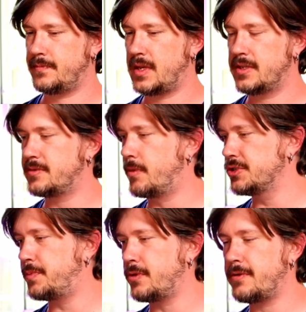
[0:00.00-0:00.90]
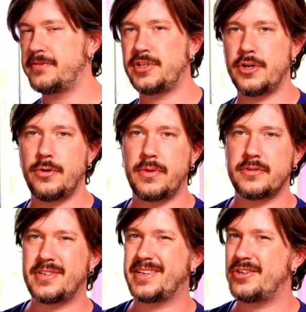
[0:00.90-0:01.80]
It's a multiple of 2.
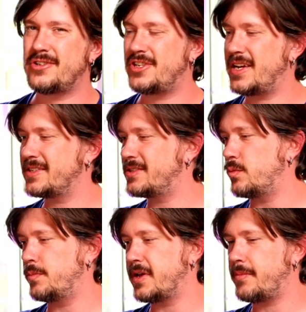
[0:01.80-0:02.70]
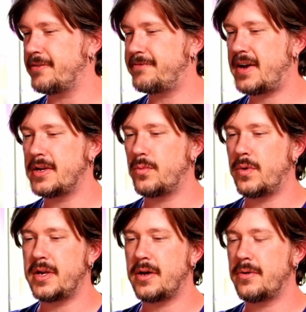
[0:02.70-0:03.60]
There's a good chance that we'll be able to find a
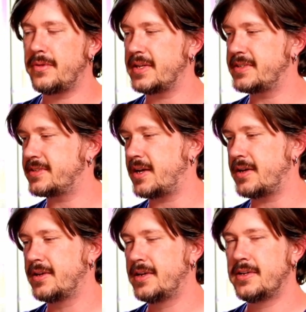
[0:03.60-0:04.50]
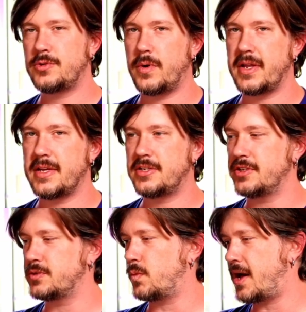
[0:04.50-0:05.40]
window that's 20
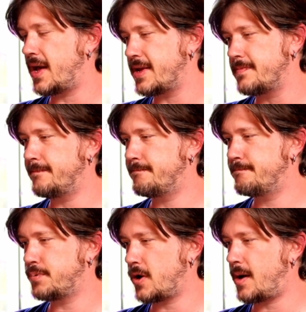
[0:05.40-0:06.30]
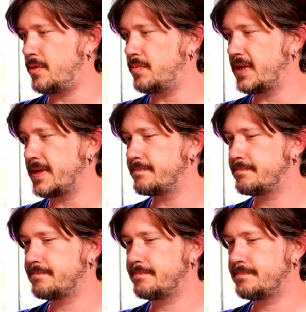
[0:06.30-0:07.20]
inches wide, probably.
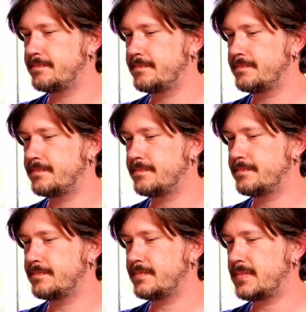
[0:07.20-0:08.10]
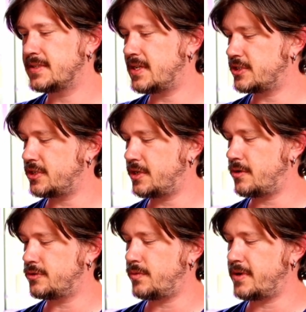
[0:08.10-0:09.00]
Let's actually
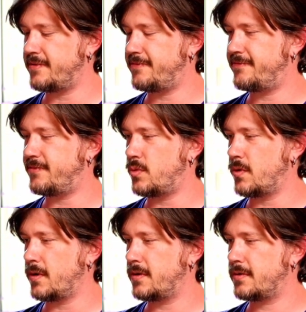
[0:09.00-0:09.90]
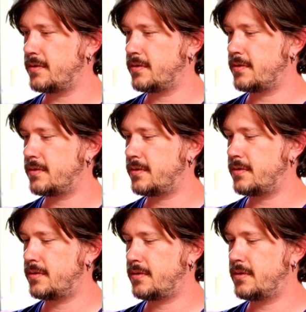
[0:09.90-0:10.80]
go 24.
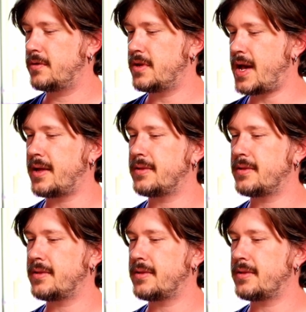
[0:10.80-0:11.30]
Yeah.